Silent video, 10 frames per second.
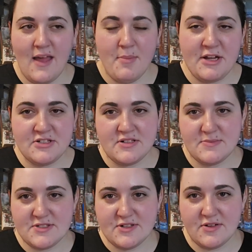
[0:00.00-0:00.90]
I pictured
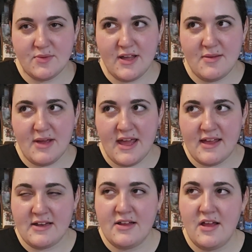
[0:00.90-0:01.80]
him a certain way in my
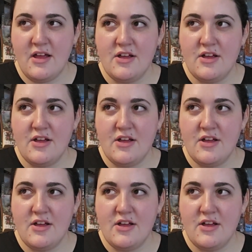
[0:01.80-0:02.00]
head,